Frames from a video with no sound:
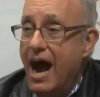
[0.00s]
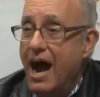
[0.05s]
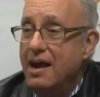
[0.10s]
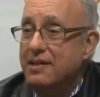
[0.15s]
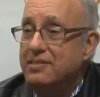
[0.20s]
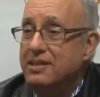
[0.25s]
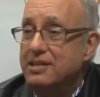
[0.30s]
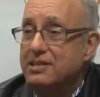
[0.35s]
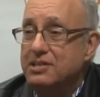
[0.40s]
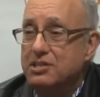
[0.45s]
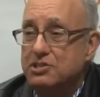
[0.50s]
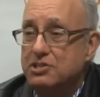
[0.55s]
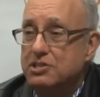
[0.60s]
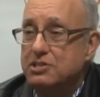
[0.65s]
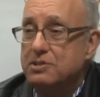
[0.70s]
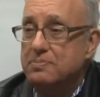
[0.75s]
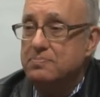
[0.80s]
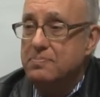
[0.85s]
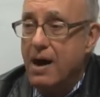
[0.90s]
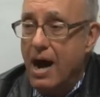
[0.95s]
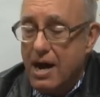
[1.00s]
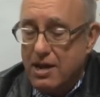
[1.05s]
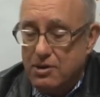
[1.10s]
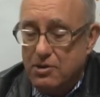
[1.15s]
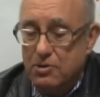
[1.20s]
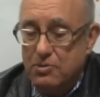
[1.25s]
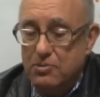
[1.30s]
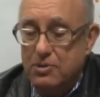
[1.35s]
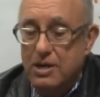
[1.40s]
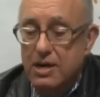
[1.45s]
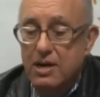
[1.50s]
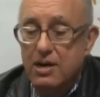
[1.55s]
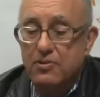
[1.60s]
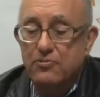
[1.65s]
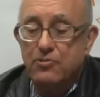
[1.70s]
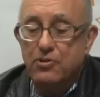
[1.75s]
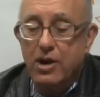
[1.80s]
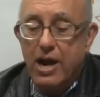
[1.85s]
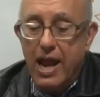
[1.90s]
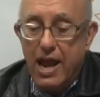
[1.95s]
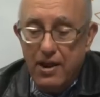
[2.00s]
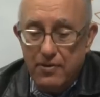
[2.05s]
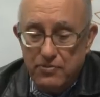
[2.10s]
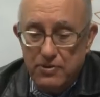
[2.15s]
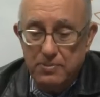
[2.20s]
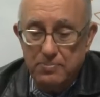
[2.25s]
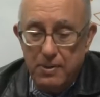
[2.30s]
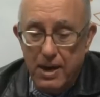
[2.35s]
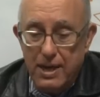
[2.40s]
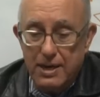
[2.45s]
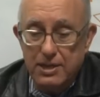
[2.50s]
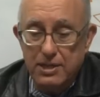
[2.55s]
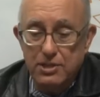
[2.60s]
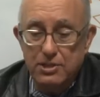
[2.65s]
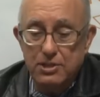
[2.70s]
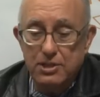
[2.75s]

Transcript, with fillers: I think this is a motto for everybody.